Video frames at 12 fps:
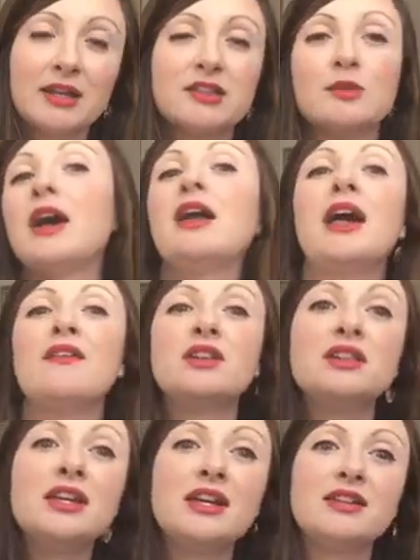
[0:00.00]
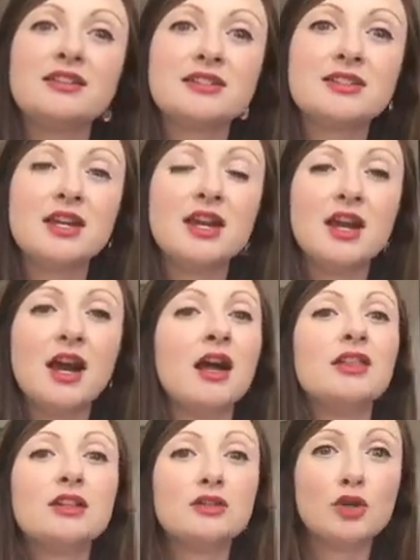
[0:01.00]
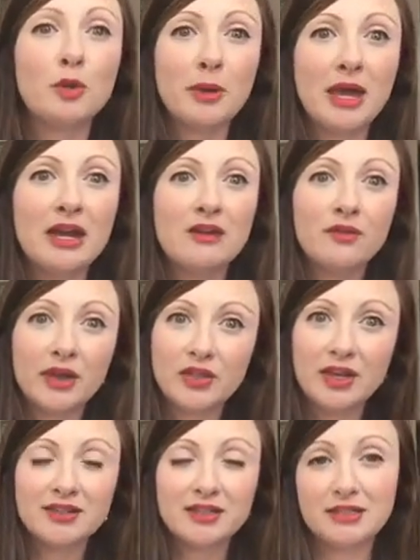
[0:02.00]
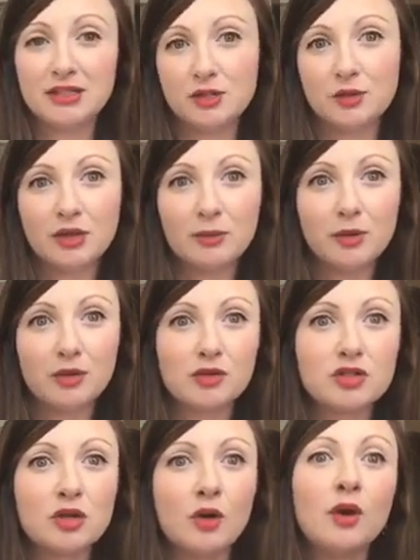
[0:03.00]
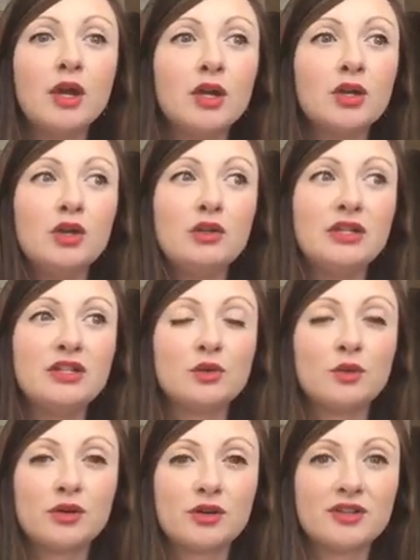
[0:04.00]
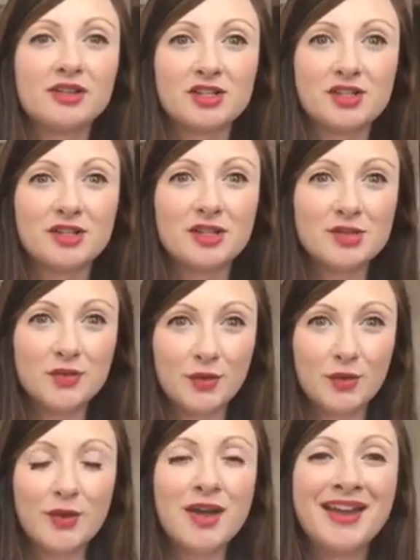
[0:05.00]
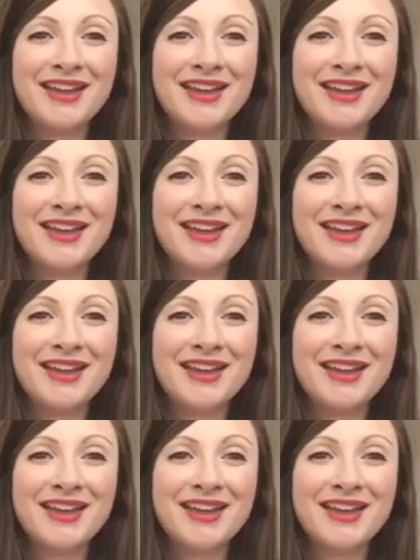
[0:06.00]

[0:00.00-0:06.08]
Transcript: And so I'll have a list, a little notepad of like things I need to do on the computer. So you need to order such and such photo.